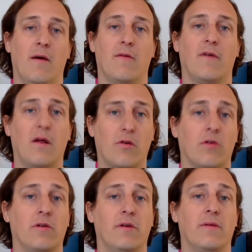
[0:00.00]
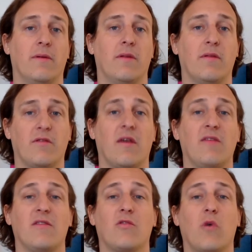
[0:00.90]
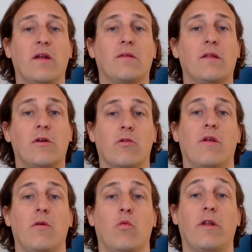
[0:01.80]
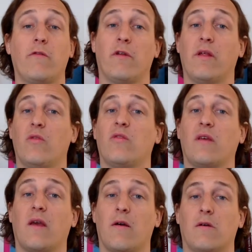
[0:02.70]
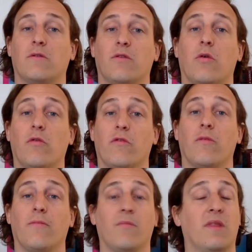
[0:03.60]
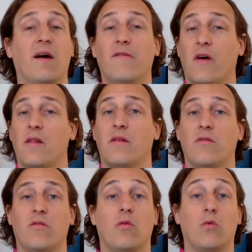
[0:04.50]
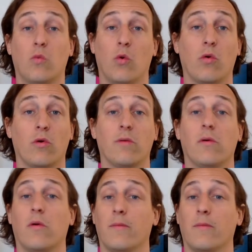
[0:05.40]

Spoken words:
Fatherhood, in this case, is quite literally what he relates to Geralt over, not violence or war or